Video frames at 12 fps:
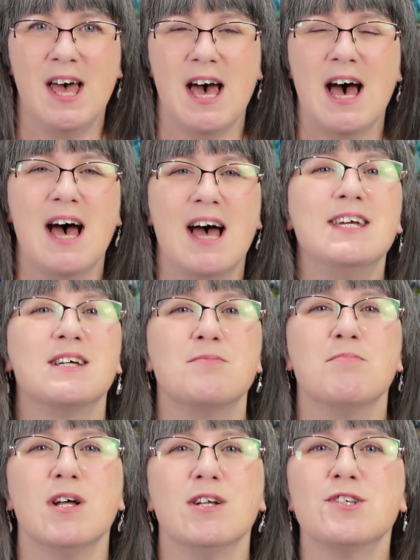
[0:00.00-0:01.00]
I can
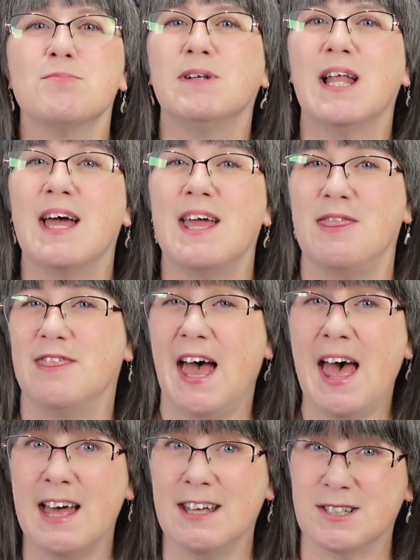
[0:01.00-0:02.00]
multiply
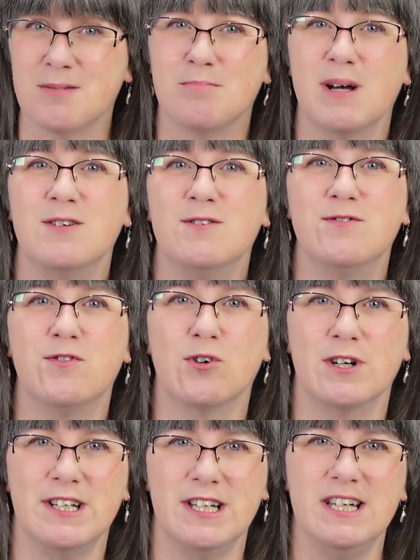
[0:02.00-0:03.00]
that by
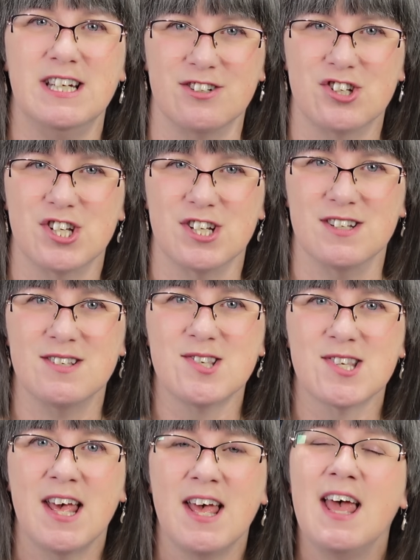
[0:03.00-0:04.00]
40
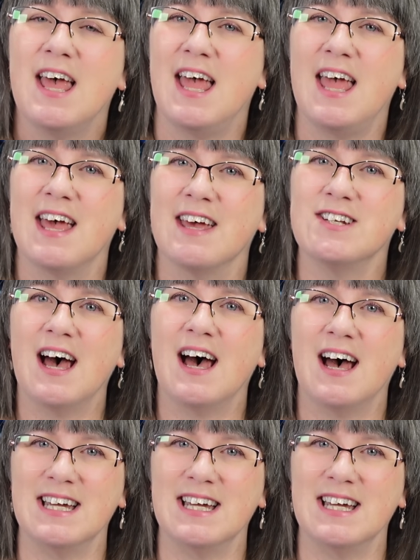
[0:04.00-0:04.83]
inches and I